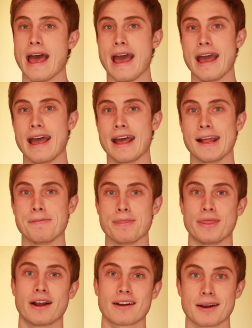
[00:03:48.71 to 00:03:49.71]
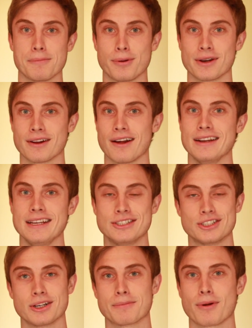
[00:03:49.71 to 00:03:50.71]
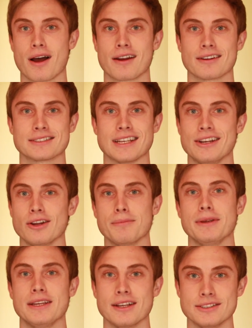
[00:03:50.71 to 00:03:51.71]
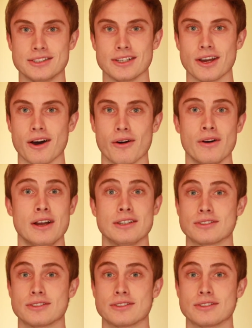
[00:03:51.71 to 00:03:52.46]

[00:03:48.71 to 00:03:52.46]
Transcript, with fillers: and they're gonna put it on each of your products and you'll be good to go.